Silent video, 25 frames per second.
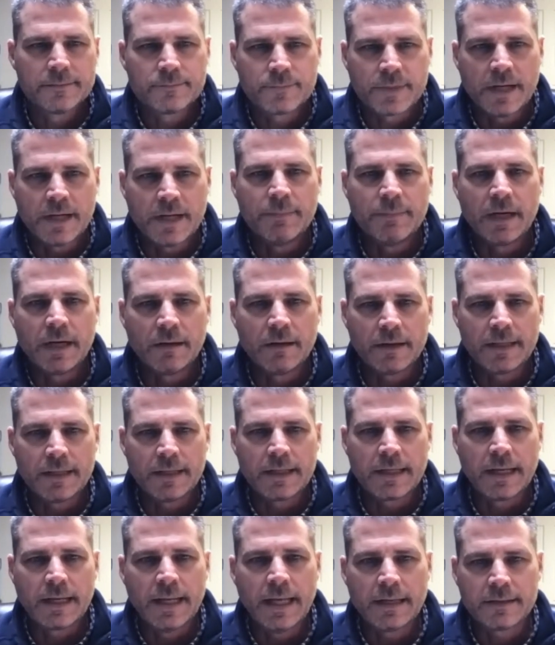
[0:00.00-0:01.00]
primarily
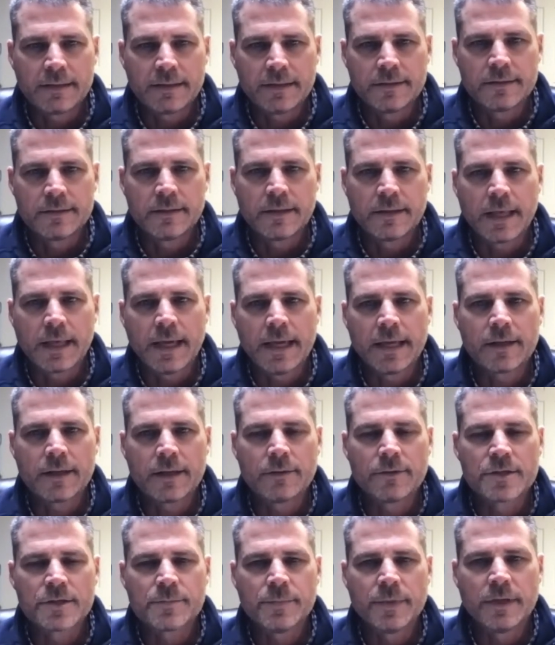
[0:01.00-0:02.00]
connected to the
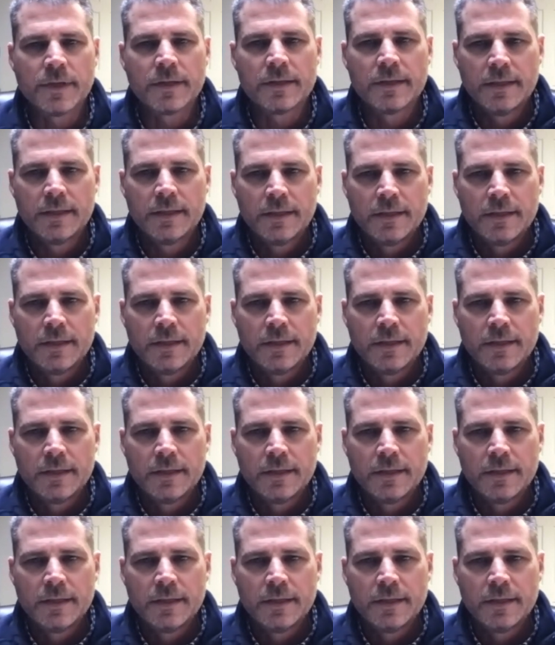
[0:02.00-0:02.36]
anchors, but